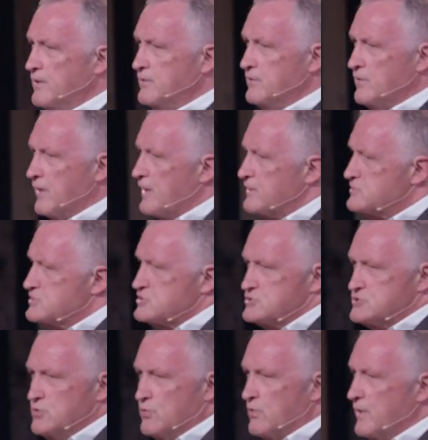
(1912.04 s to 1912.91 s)
You're not
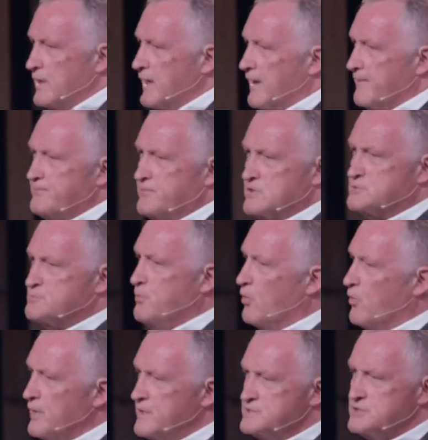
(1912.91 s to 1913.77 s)
storing up this
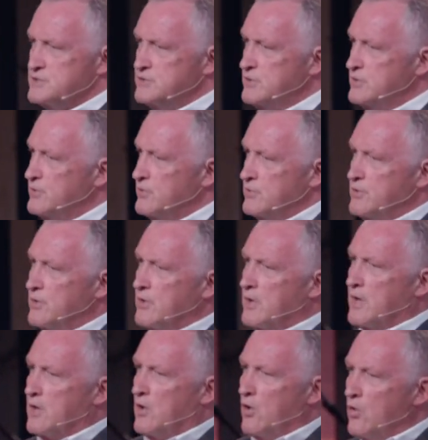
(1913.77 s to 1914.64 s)
poison, you're, you're
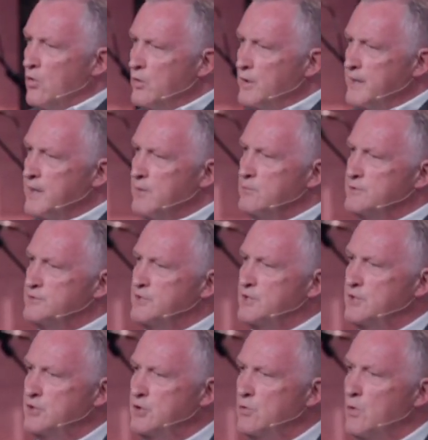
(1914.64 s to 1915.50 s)
not holding it
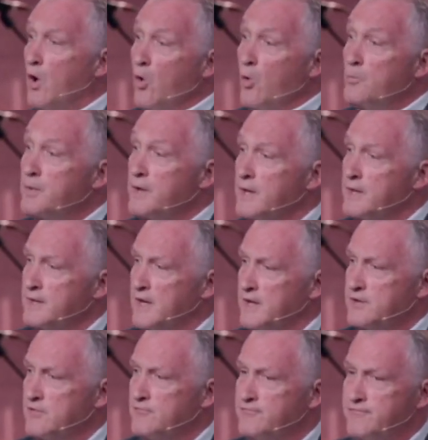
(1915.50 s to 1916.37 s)
within you, hoping it
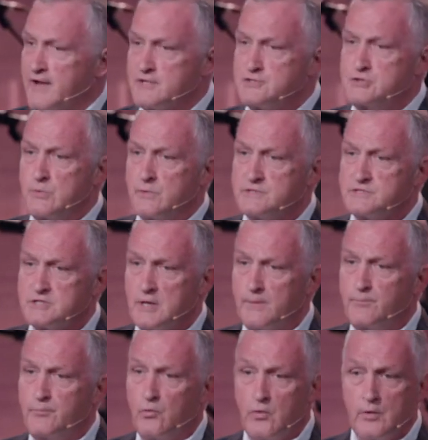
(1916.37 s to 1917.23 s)
doesn't affect you at
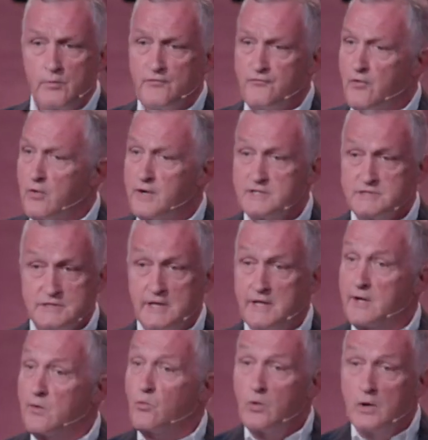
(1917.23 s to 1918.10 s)
some point. We've already
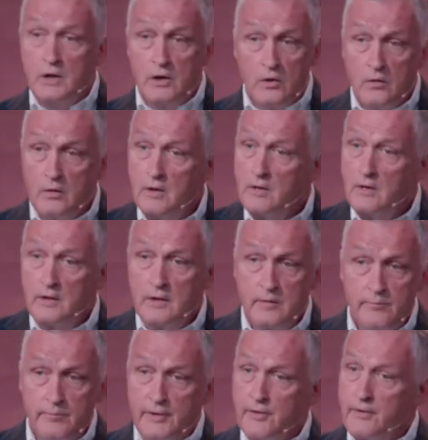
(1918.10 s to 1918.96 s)
said it will
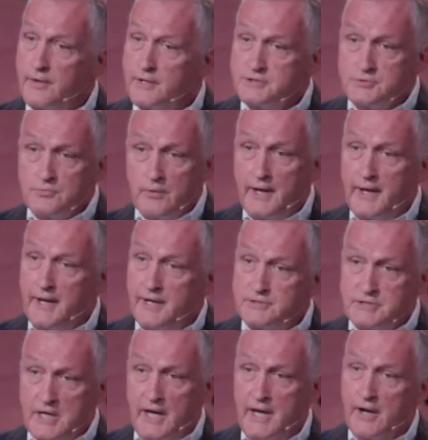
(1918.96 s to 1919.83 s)
bitterness,
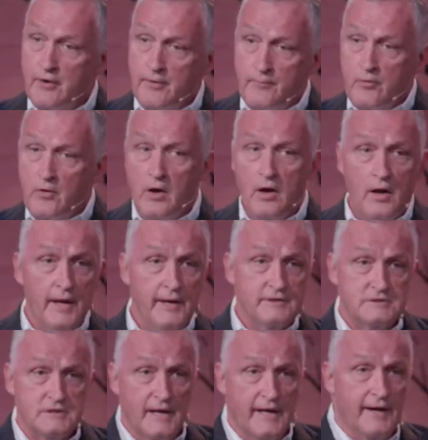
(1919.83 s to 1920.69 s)
rage, anger,
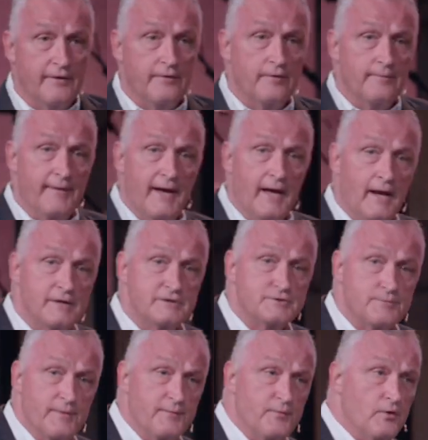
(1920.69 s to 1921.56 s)
brawling, slander,
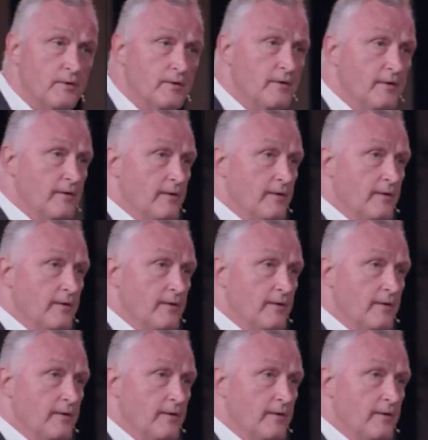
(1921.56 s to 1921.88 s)
malice, remember?